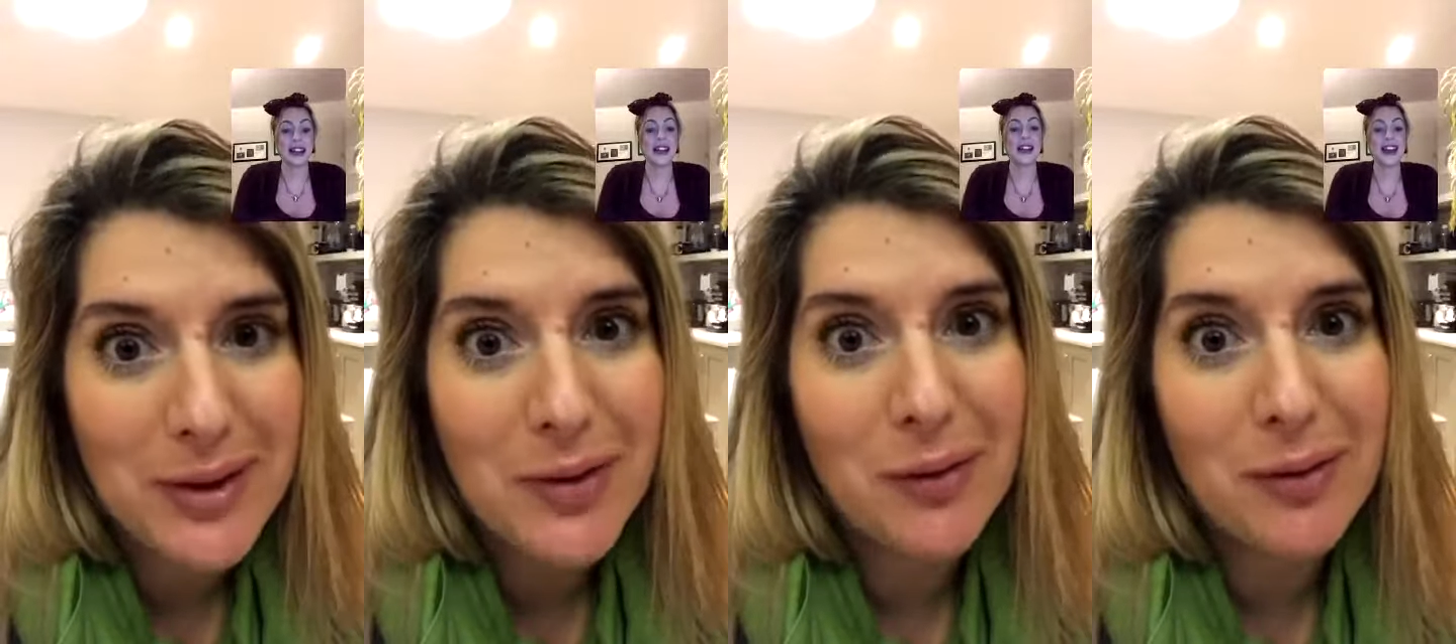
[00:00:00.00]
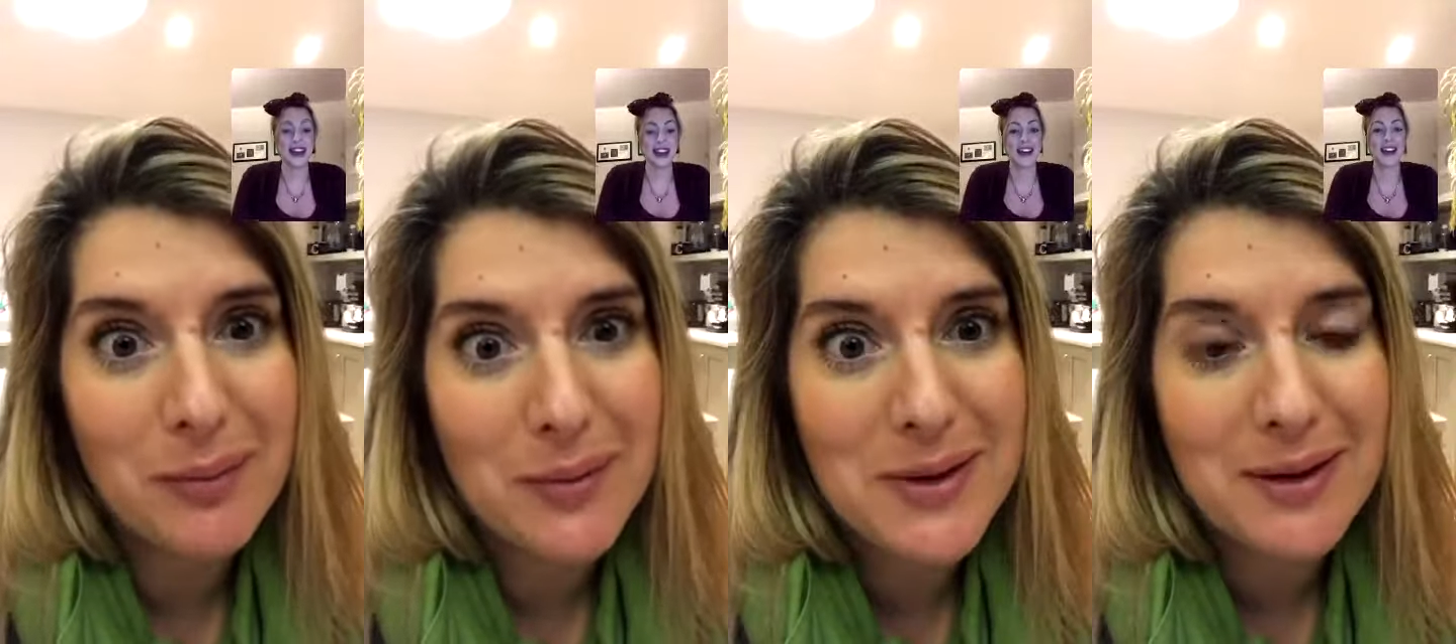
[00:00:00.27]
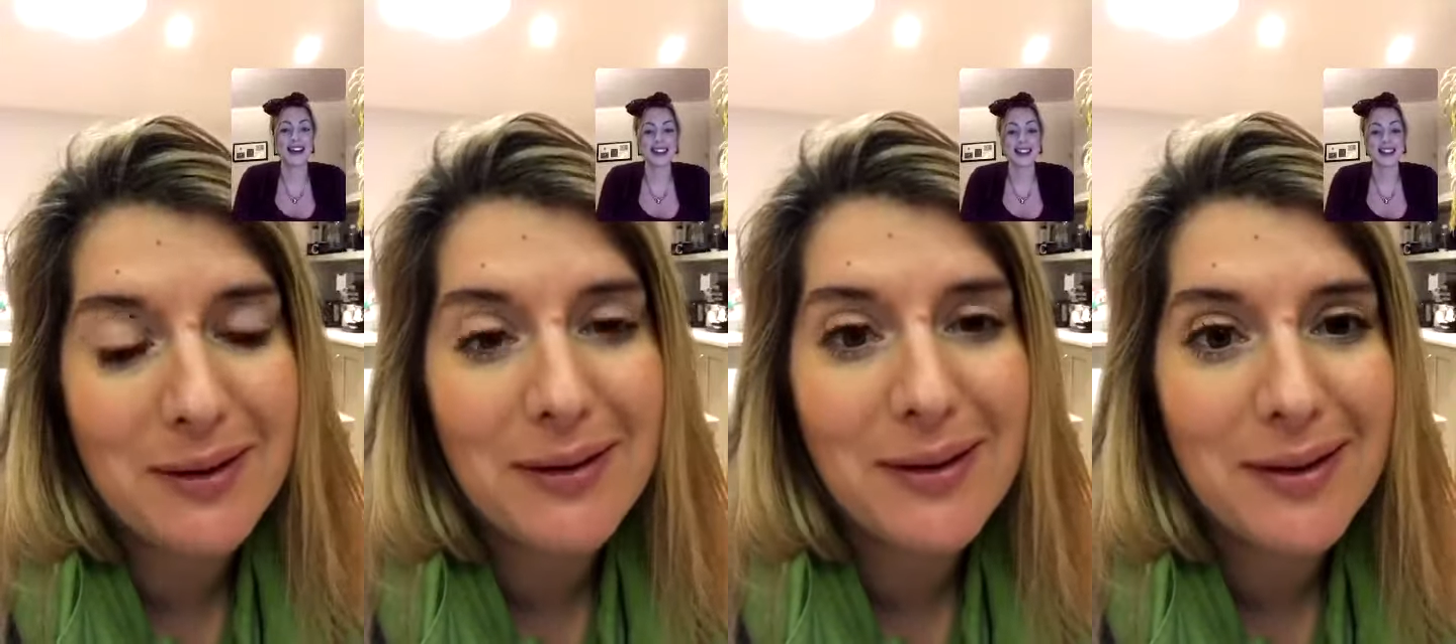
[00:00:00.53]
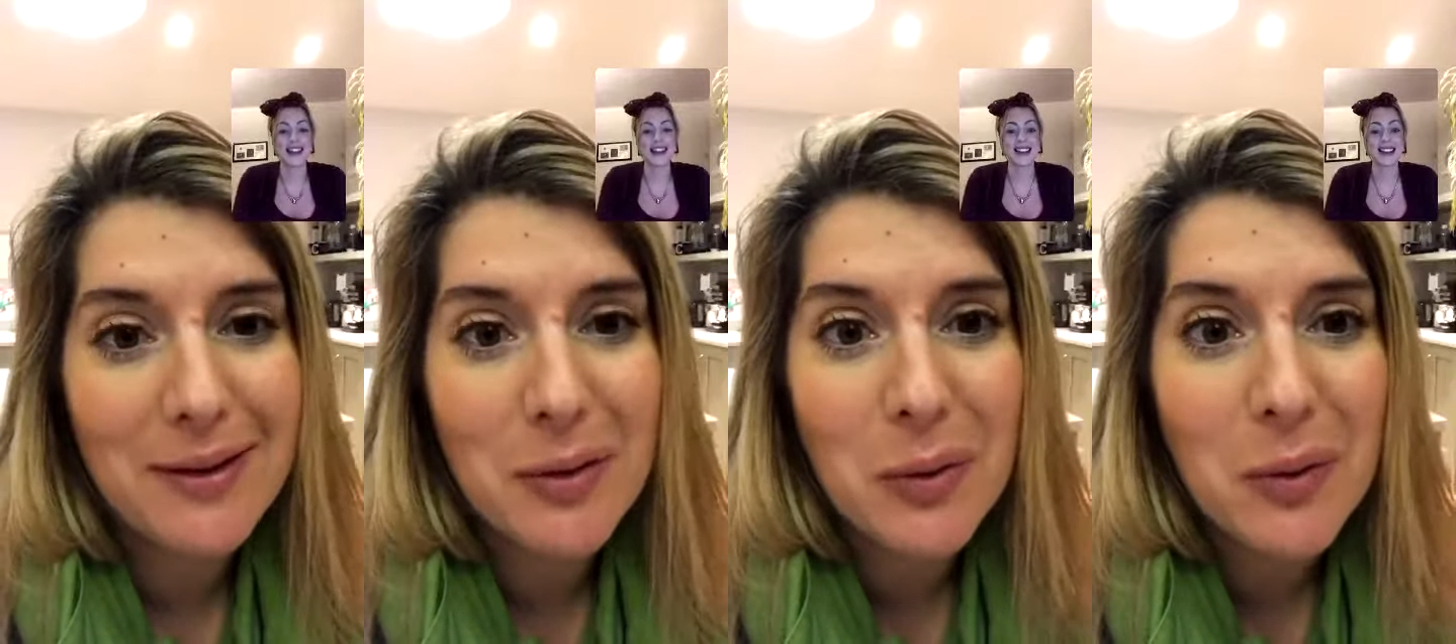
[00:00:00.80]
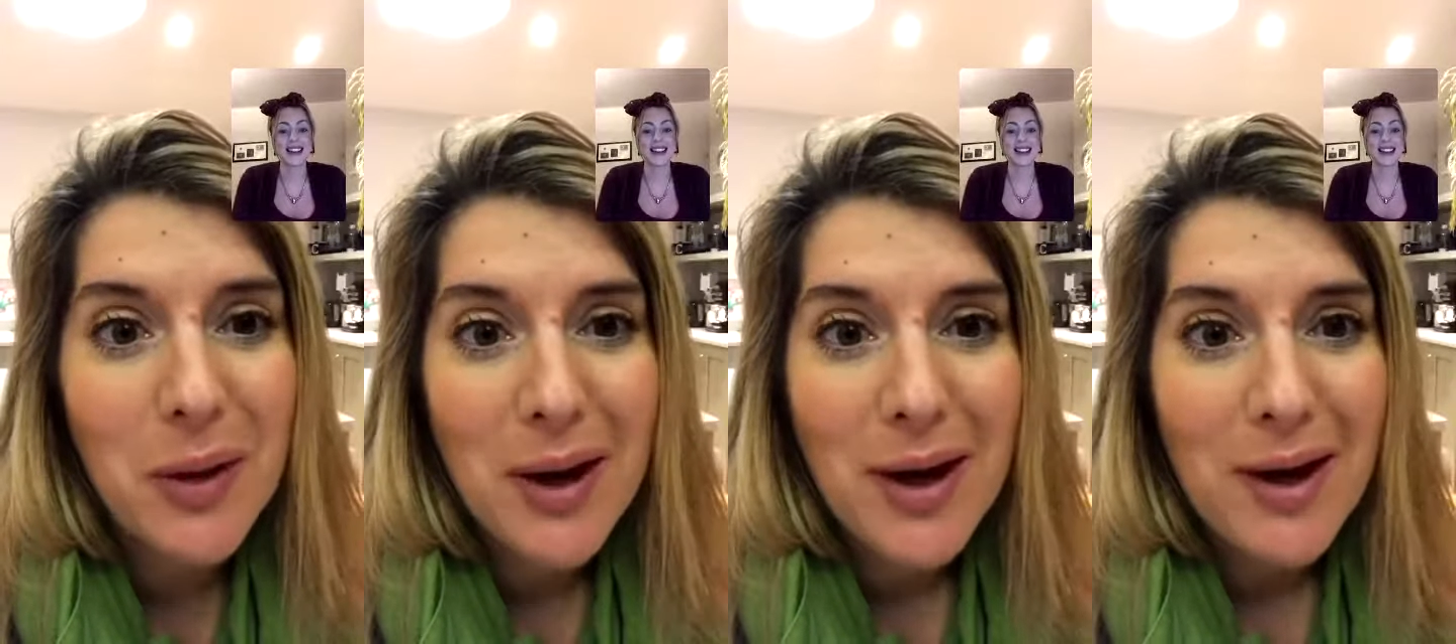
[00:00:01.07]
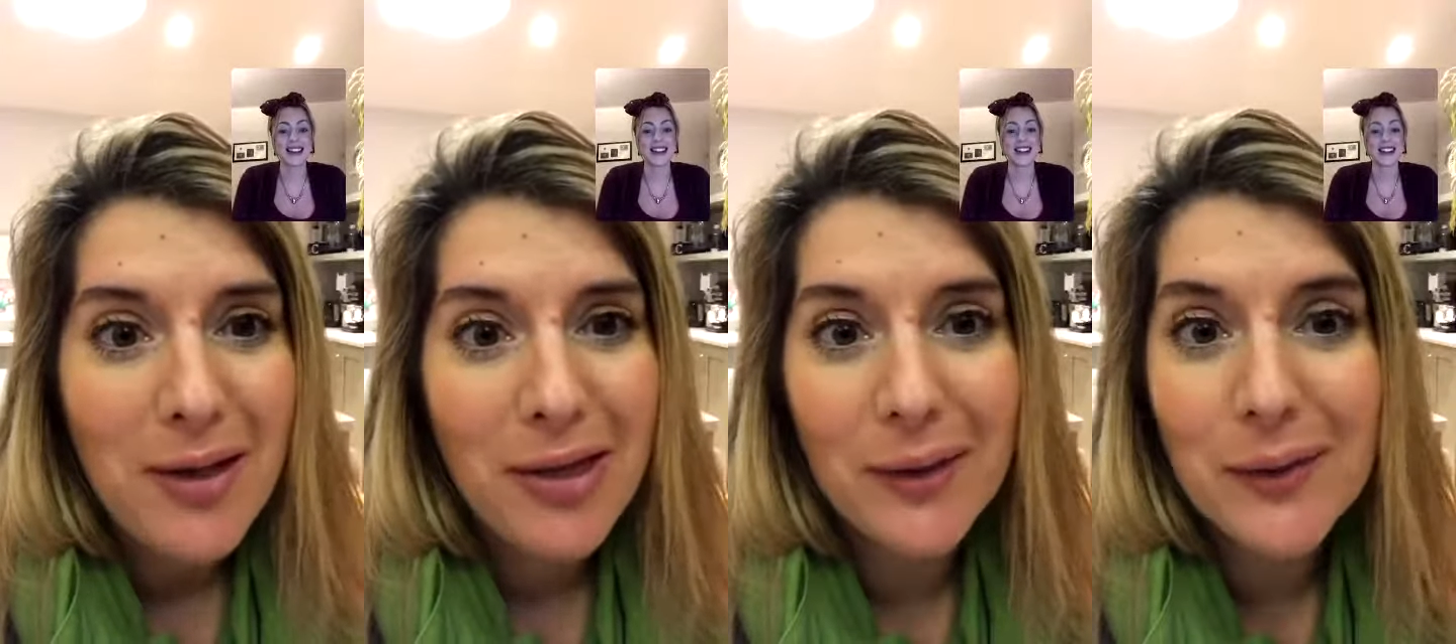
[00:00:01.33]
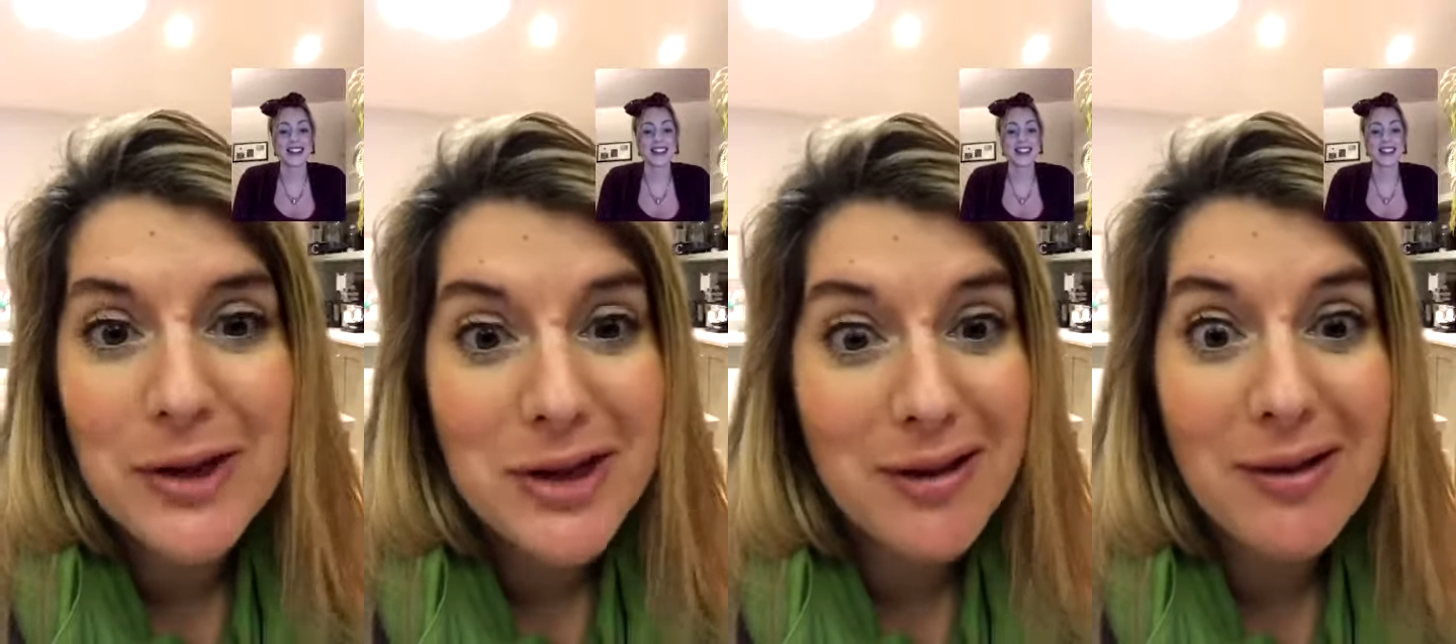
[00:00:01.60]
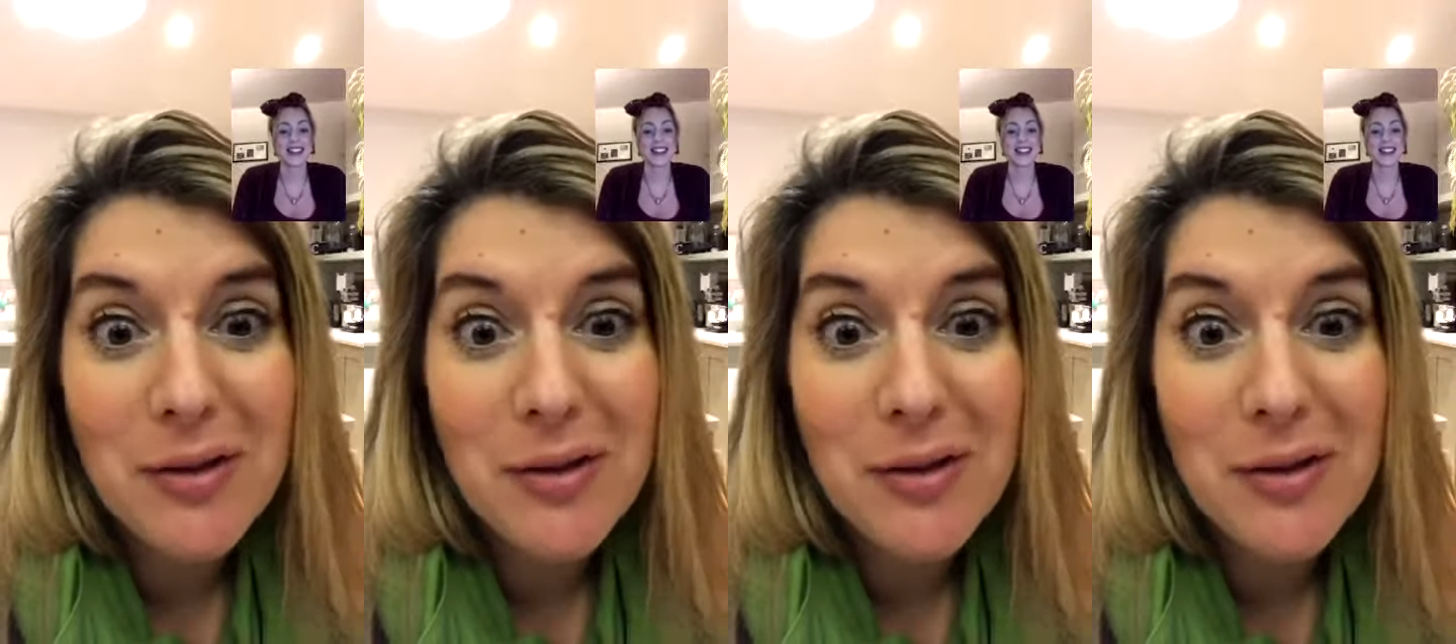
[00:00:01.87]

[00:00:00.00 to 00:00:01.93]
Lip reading: hospital. So there was just he